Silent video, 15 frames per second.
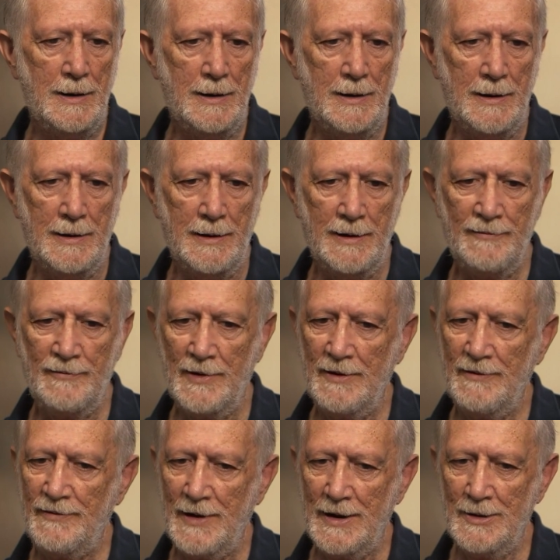
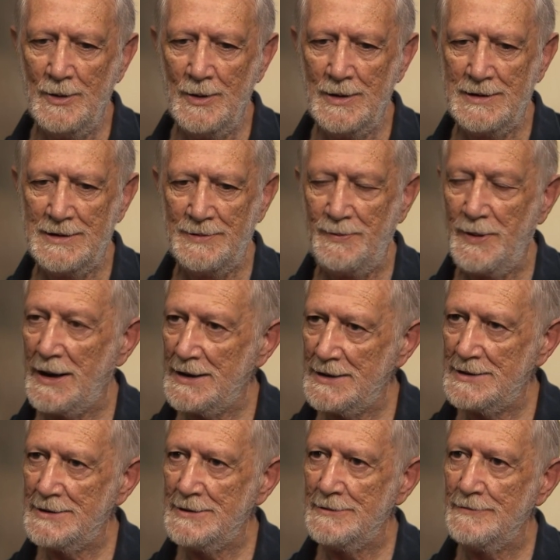Even if I don't
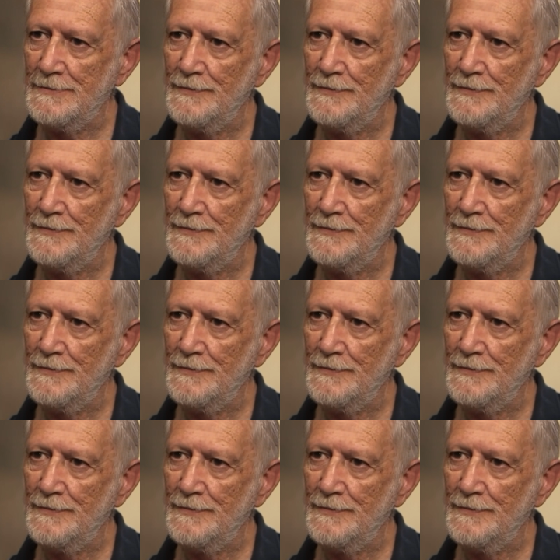paint